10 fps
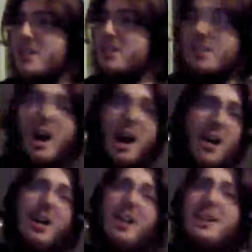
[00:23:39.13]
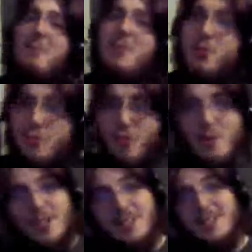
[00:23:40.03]
and start hurling
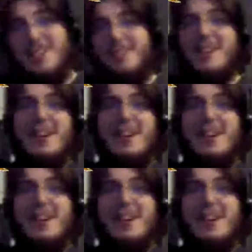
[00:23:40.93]
Patronuses